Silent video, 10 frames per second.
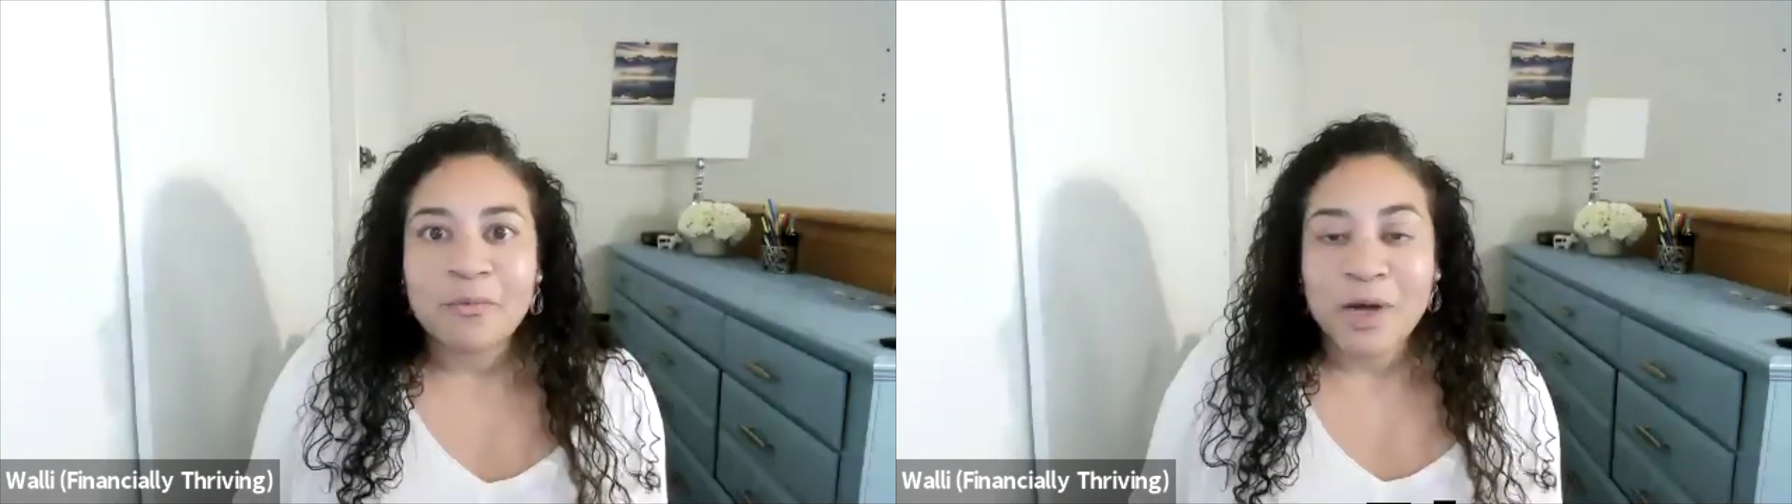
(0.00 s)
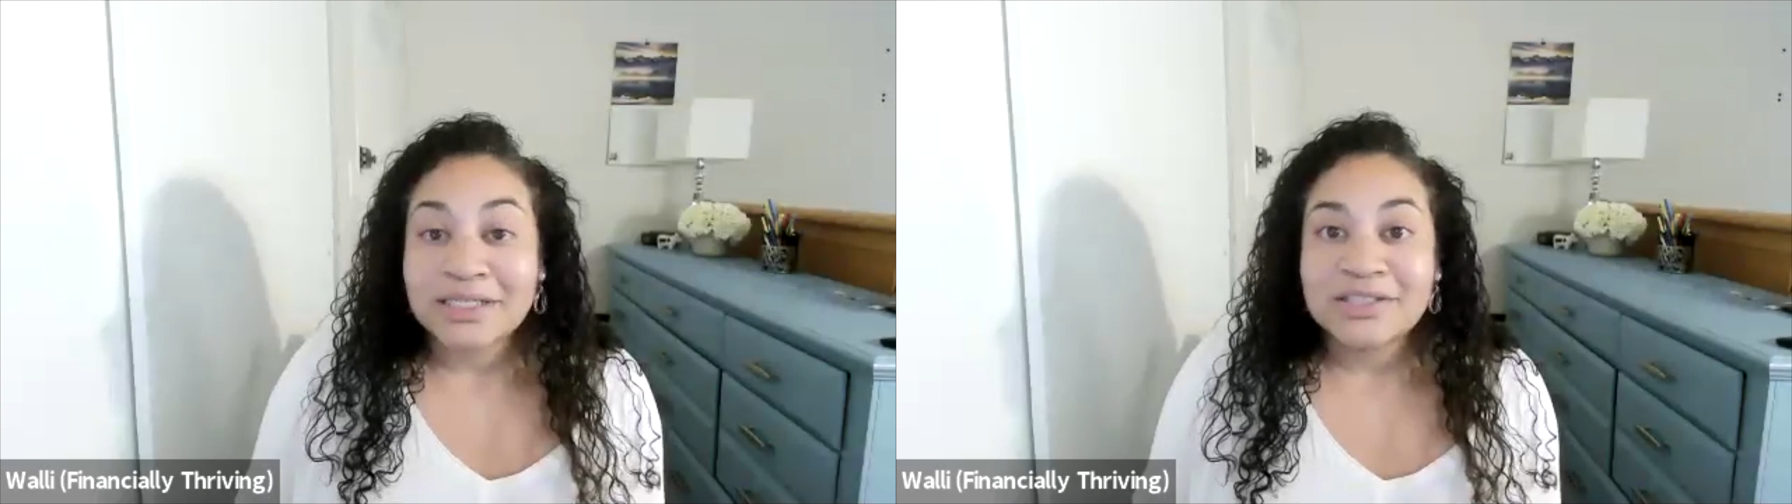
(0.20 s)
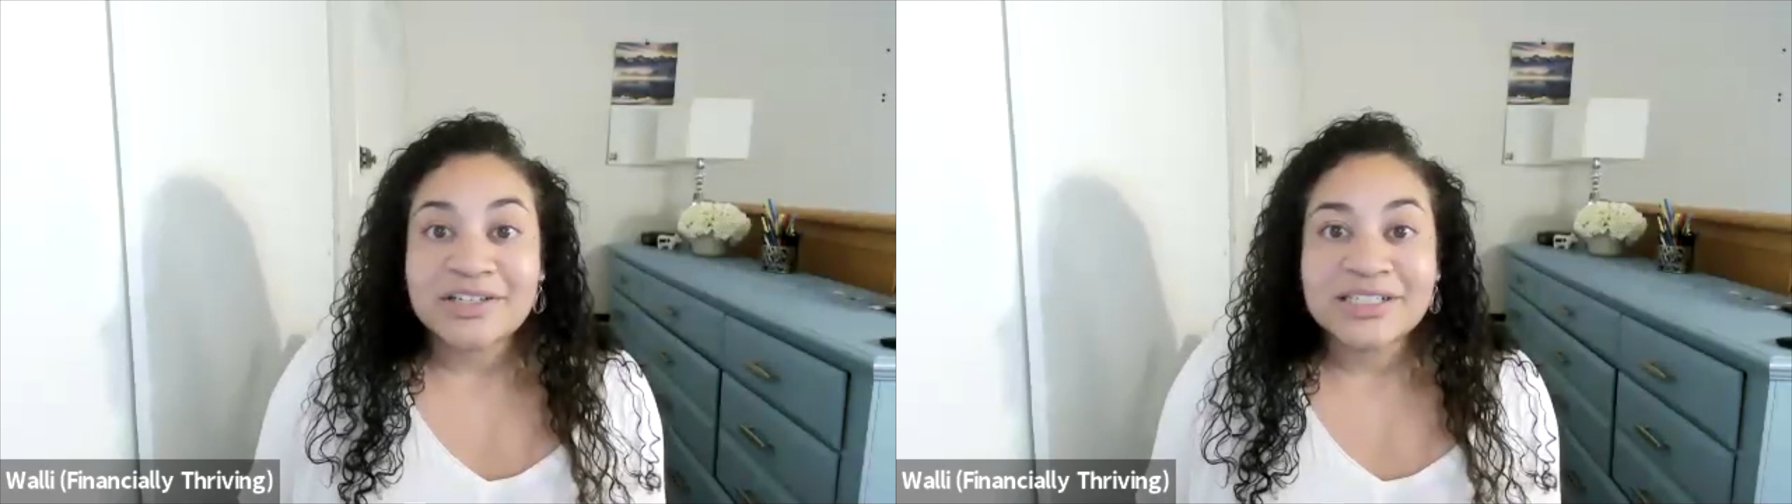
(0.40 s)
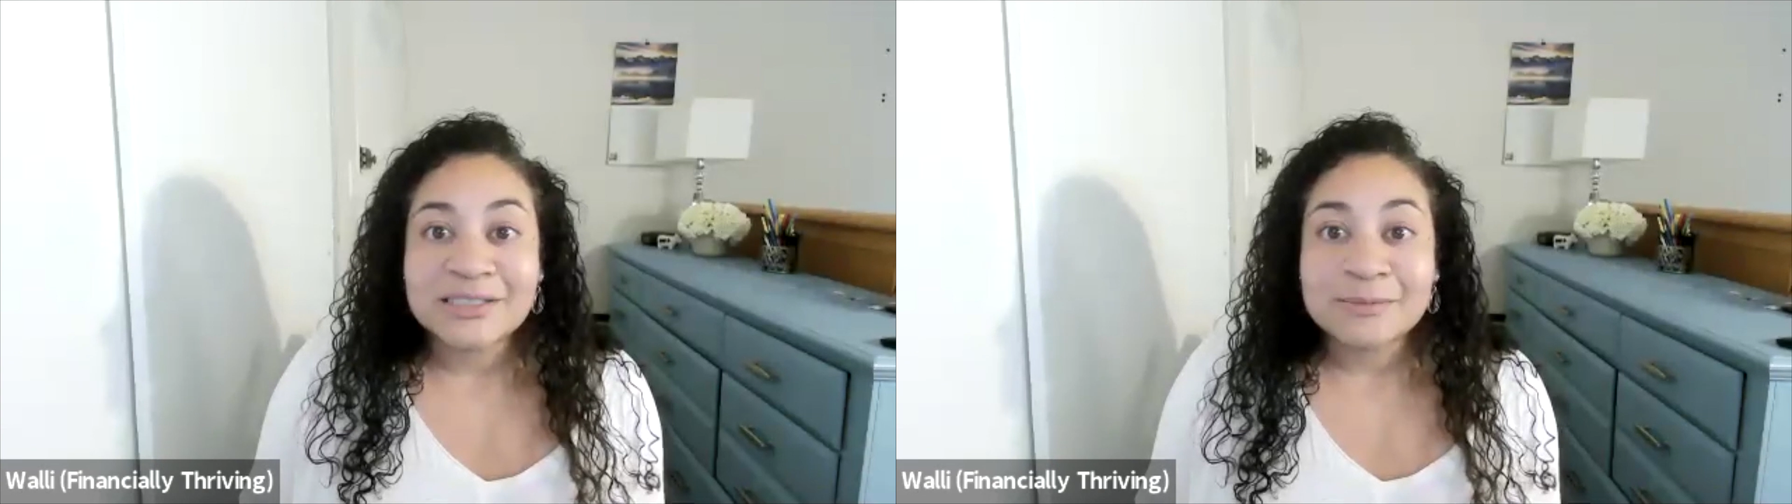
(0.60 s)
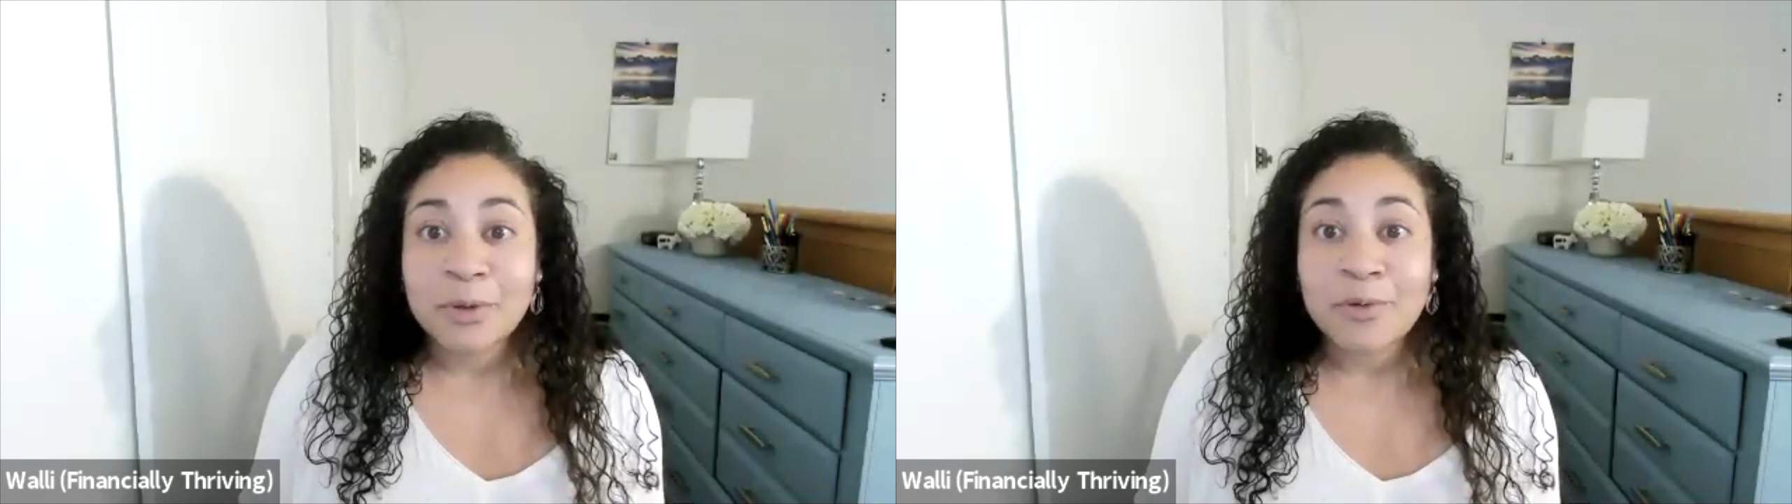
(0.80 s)
wanting to
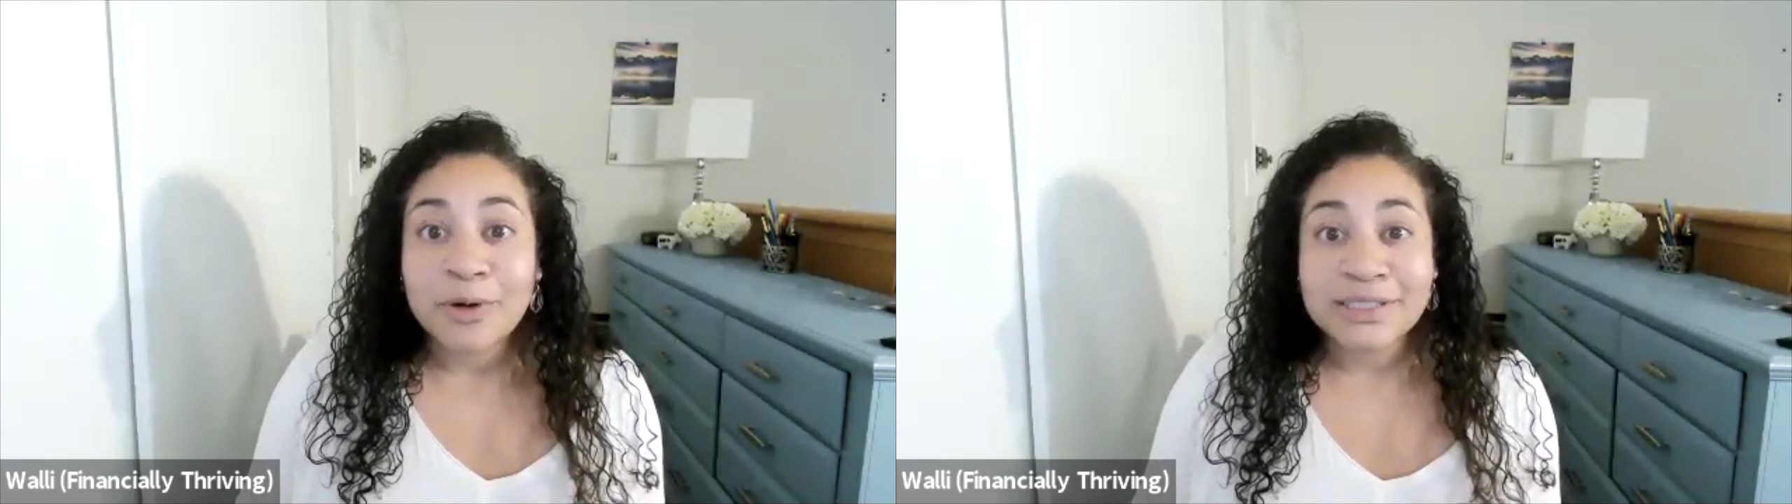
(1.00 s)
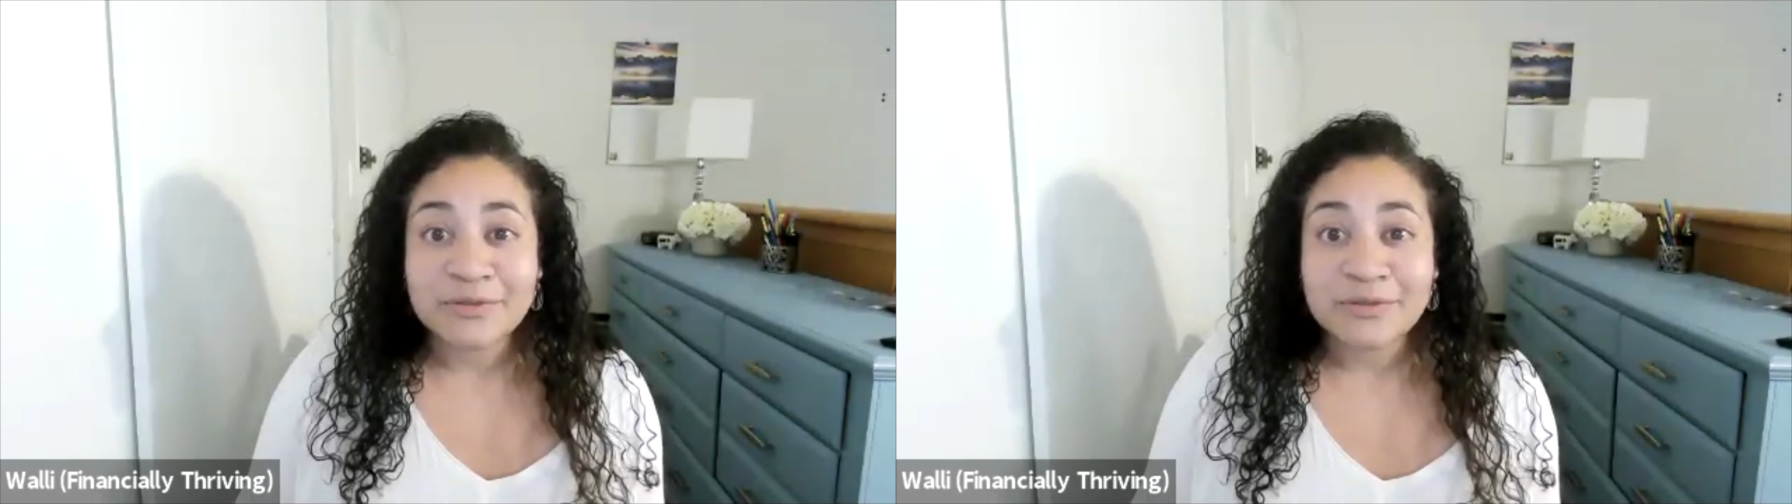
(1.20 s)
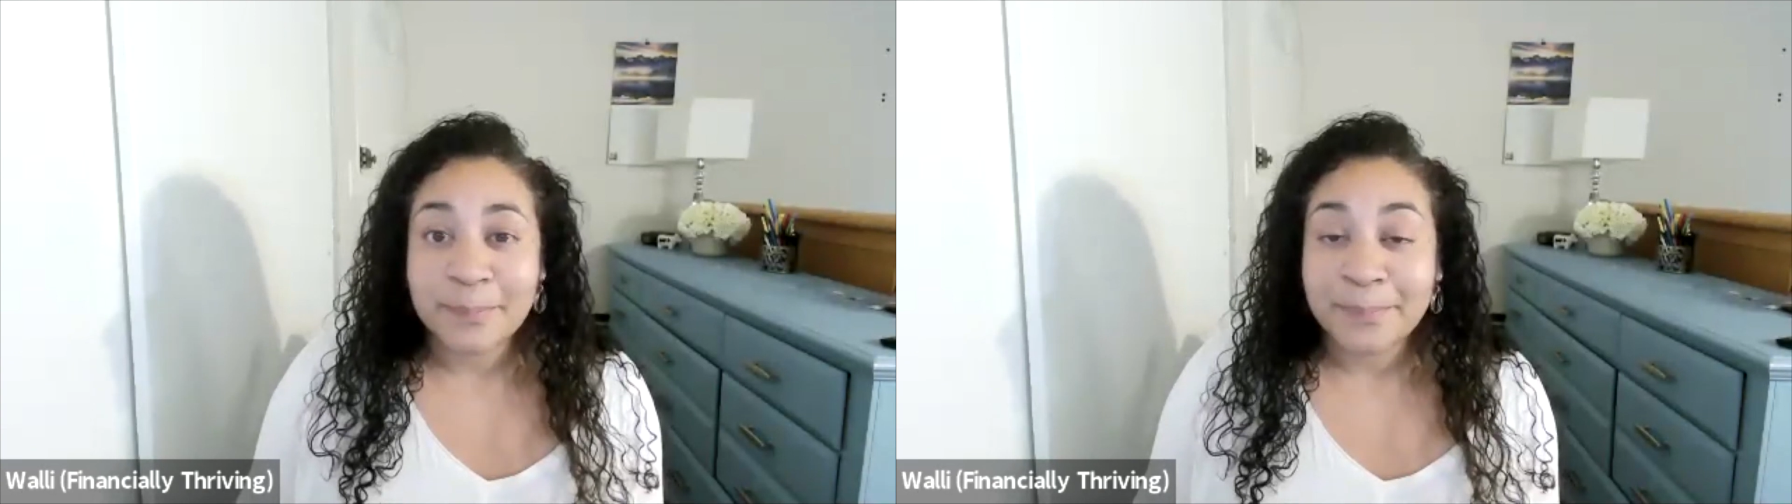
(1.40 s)
explore different